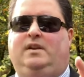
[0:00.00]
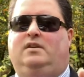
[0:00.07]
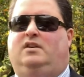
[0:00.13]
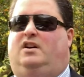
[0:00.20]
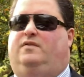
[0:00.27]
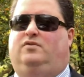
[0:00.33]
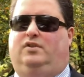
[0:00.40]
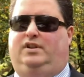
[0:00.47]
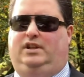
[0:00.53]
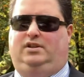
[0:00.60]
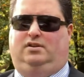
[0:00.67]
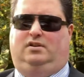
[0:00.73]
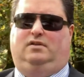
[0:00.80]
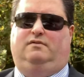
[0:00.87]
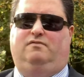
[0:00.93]
I've got it in
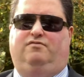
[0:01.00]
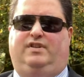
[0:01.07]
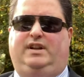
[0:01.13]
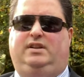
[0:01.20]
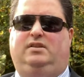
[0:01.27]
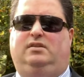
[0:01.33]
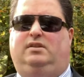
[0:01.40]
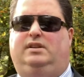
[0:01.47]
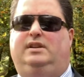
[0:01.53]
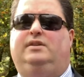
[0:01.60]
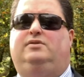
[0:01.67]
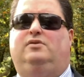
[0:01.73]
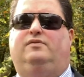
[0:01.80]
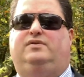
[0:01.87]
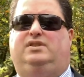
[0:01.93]
a rig, it's
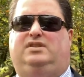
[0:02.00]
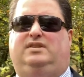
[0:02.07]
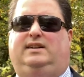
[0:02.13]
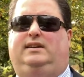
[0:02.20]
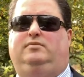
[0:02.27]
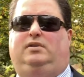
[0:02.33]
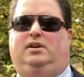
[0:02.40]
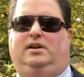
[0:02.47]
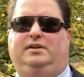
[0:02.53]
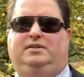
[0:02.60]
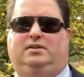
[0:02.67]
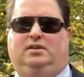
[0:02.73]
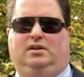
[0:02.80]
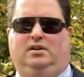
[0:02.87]
obviously stabilized,